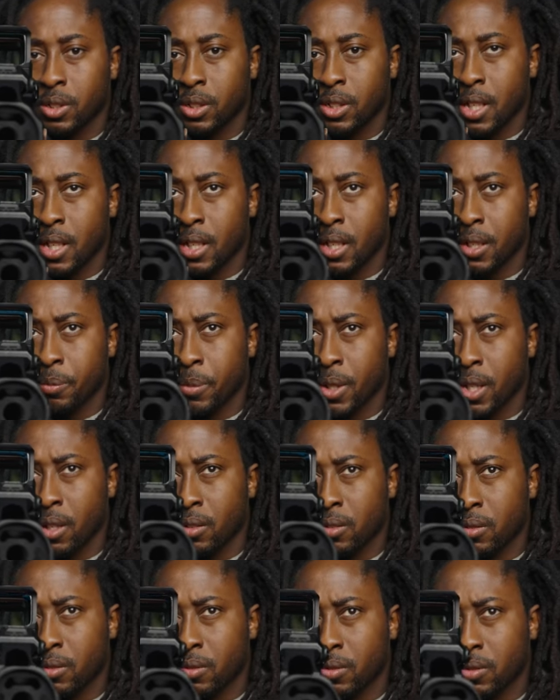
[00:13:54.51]
down that
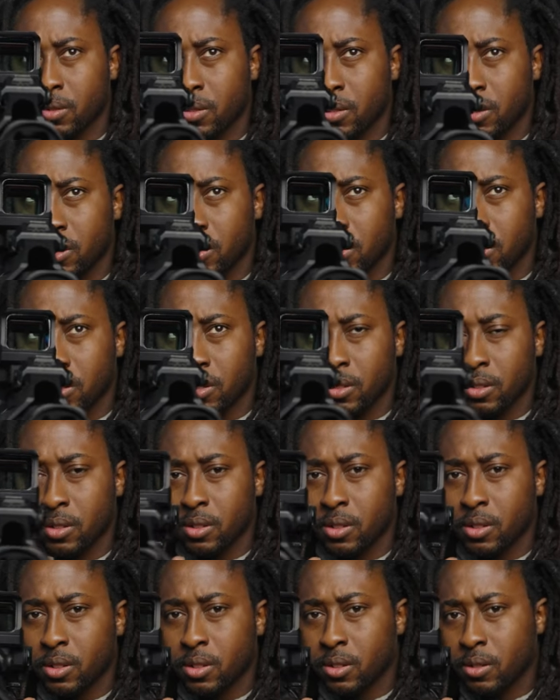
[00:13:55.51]
barrel.
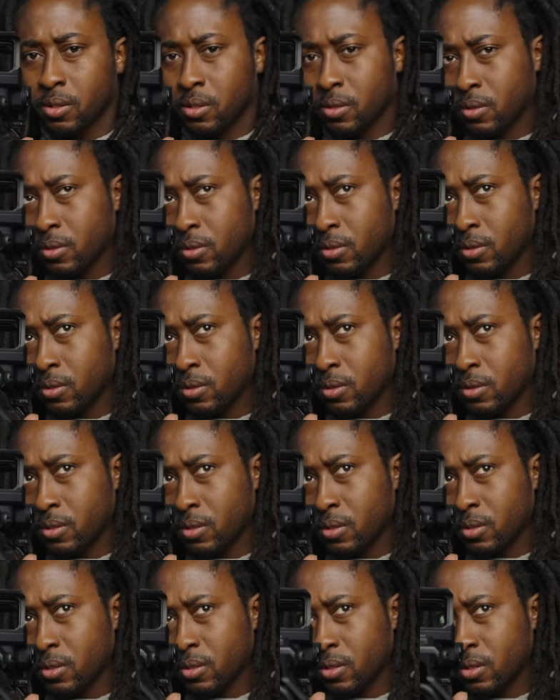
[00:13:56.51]
You
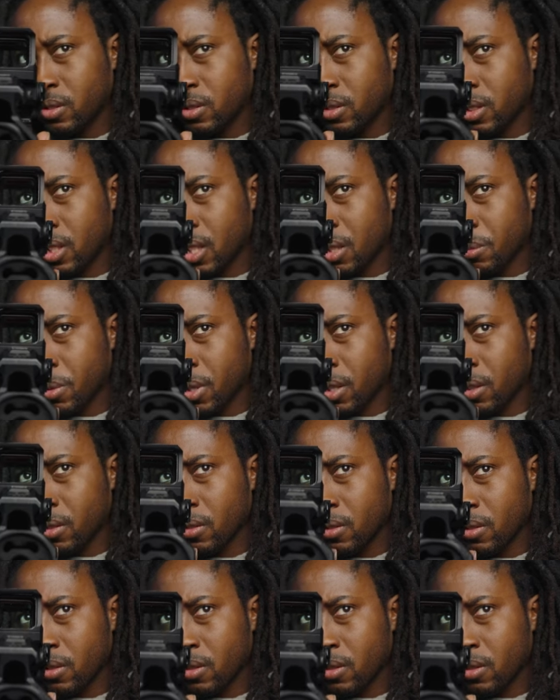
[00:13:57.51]
see that barrel.